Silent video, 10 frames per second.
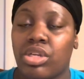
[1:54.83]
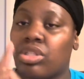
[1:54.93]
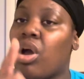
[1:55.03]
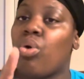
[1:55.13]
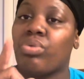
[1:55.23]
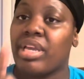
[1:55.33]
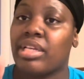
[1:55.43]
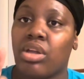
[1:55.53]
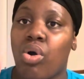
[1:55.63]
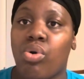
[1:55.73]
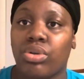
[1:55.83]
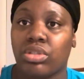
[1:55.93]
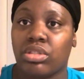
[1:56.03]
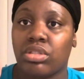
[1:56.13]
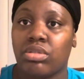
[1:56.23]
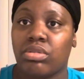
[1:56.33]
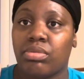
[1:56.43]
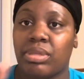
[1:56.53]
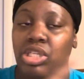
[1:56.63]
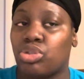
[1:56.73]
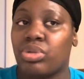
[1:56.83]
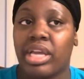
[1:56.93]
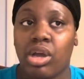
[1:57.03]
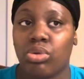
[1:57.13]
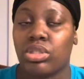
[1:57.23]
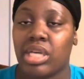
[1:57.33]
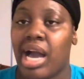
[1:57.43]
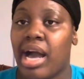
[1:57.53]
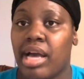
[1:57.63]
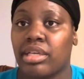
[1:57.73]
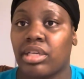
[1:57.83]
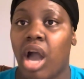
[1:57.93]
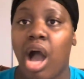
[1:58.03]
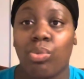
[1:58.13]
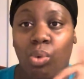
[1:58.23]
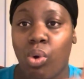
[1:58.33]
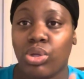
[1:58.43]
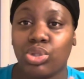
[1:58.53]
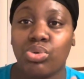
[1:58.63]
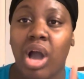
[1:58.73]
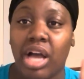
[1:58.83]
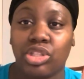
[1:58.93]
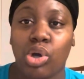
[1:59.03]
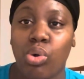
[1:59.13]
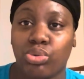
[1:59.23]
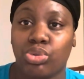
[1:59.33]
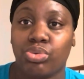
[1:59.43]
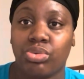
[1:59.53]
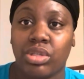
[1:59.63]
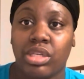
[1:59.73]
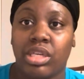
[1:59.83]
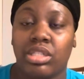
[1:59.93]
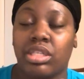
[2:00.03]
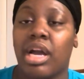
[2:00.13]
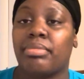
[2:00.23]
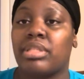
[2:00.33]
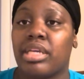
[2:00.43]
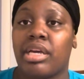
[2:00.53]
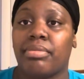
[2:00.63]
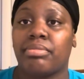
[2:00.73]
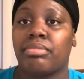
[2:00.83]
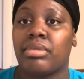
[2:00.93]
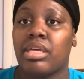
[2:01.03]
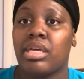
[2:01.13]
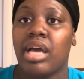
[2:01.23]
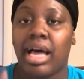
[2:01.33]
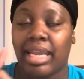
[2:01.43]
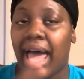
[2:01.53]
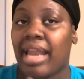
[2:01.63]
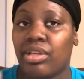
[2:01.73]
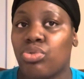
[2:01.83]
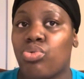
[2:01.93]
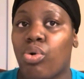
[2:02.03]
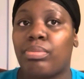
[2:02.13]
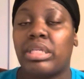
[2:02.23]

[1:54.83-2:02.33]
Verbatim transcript: Don't get lost because you didn't go to God. God warned you, God told you to come to him. A lot of you going to be